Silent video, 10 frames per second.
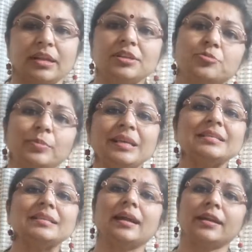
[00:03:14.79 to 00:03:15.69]
It
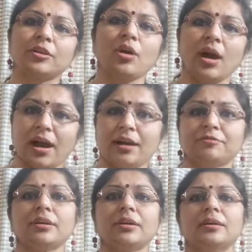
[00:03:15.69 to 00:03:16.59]
means that
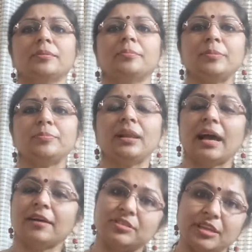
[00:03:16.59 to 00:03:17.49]
half the people
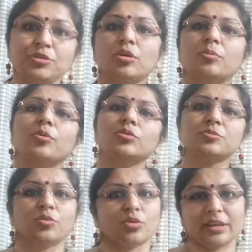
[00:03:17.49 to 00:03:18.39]
have seen your post
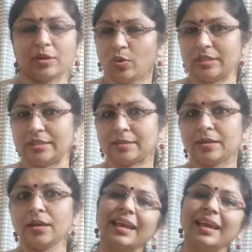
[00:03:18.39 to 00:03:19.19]
more than once.